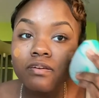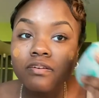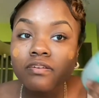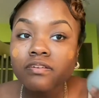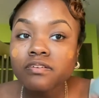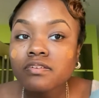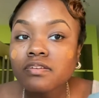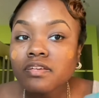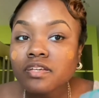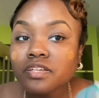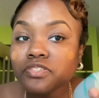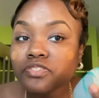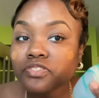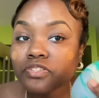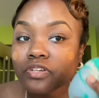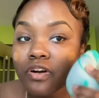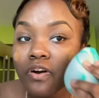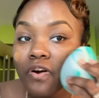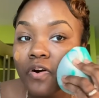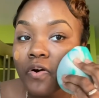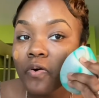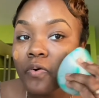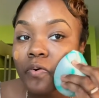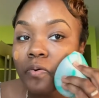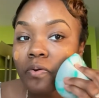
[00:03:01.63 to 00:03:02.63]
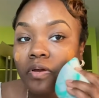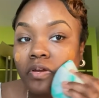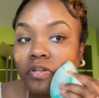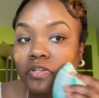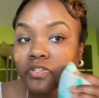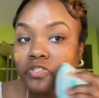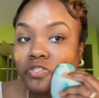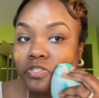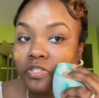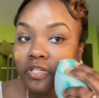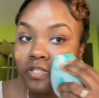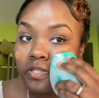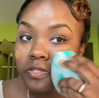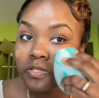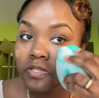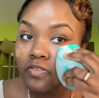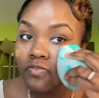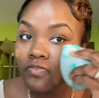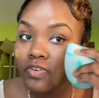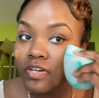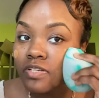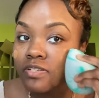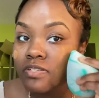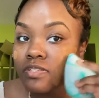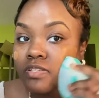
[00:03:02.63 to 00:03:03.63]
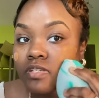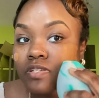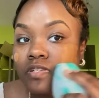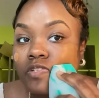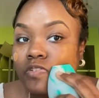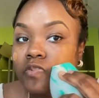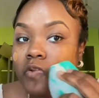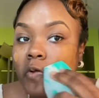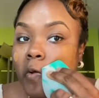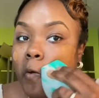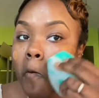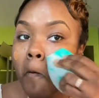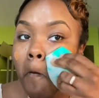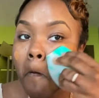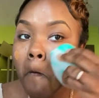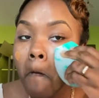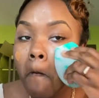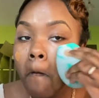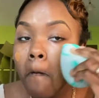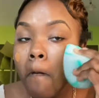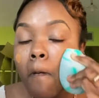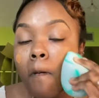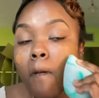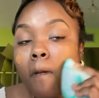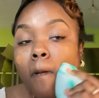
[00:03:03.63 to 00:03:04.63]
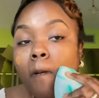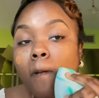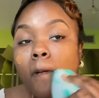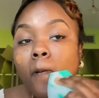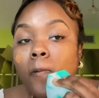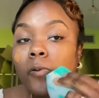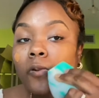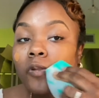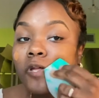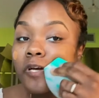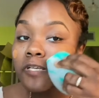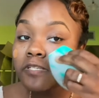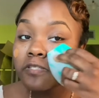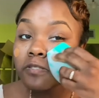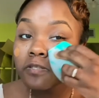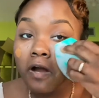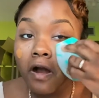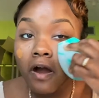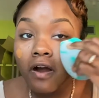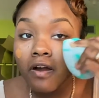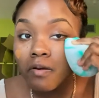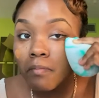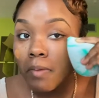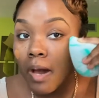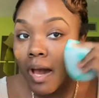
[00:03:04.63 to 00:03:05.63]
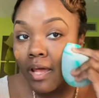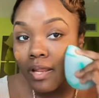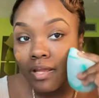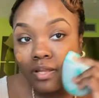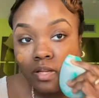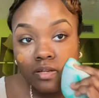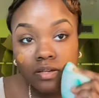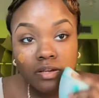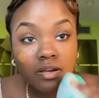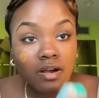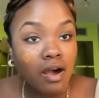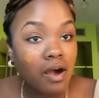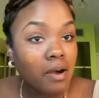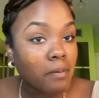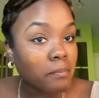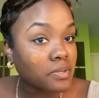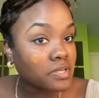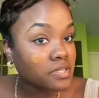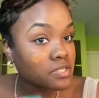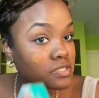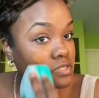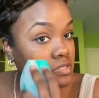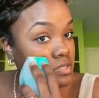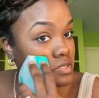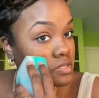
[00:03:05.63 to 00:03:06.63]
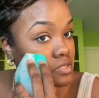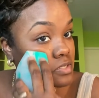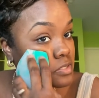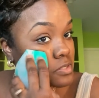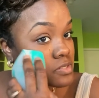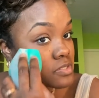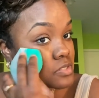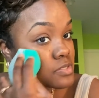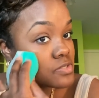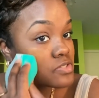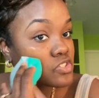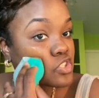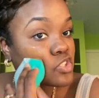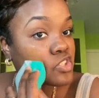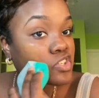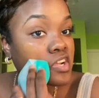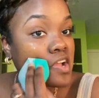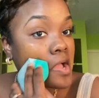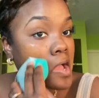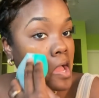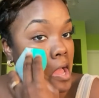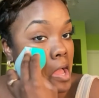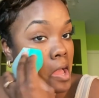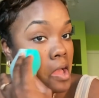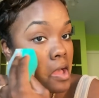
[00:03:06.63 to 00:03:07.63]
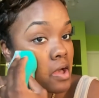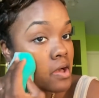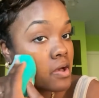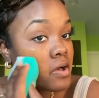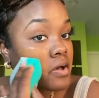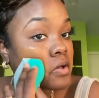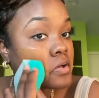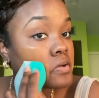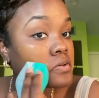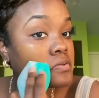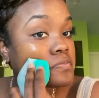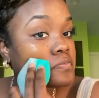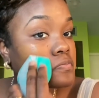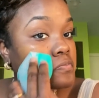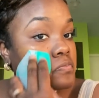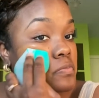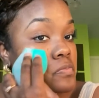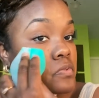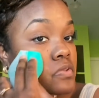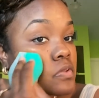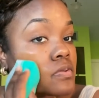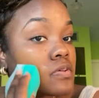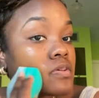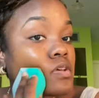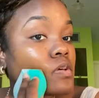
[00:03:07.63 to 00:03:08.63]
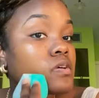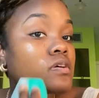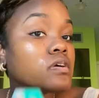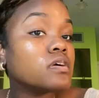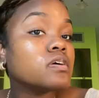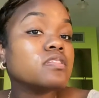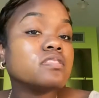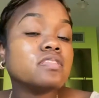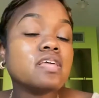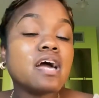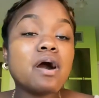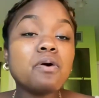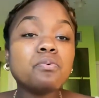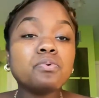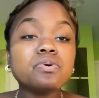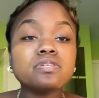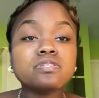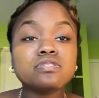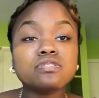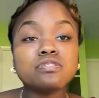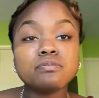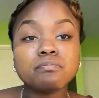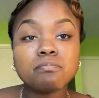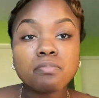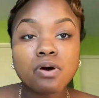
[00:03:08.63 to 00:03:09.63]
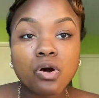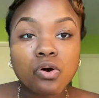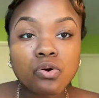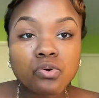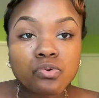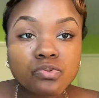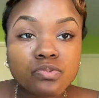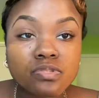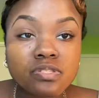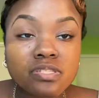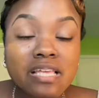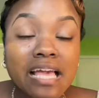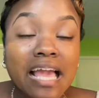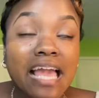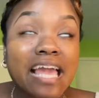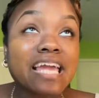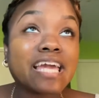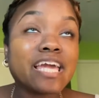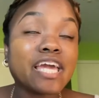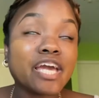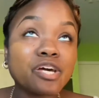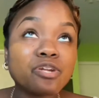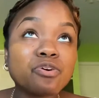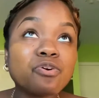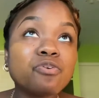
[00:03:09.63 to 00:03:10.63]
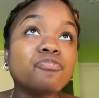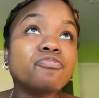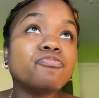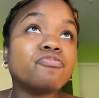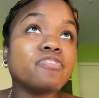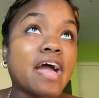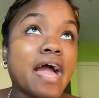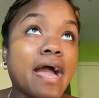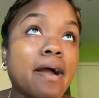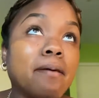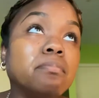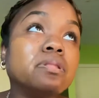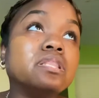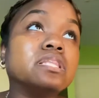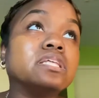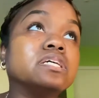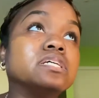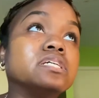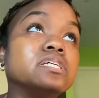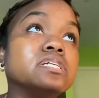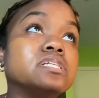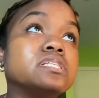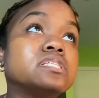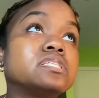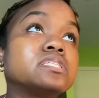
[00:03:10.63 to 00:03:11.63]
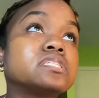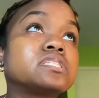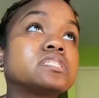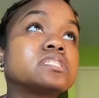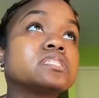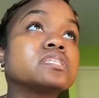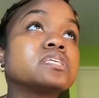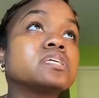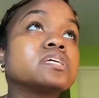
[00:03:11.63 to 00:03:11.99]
Keisha Cole and Ashanti versus? Let's talk about it in the comments, because child, that was the most ghetto fabulous,